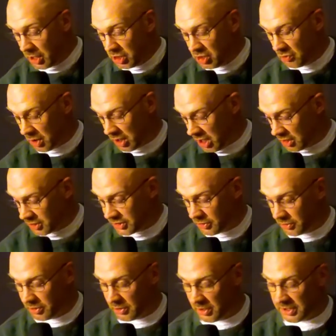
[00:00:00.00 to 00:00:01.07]
You will
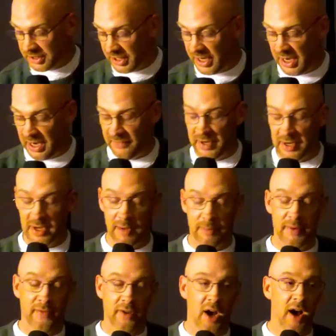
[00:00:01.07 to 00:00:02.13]
also notice I have a cup
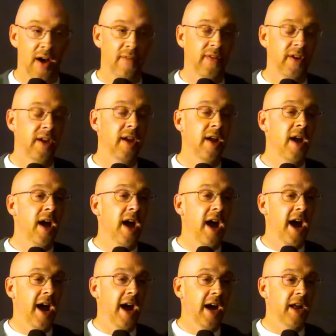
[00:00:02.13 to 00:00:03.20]
of coffee,
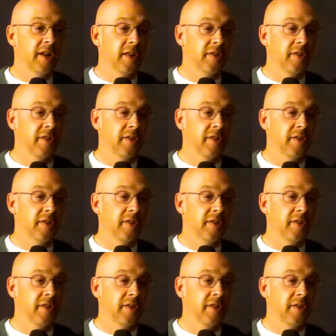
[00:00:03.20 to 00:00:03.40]
and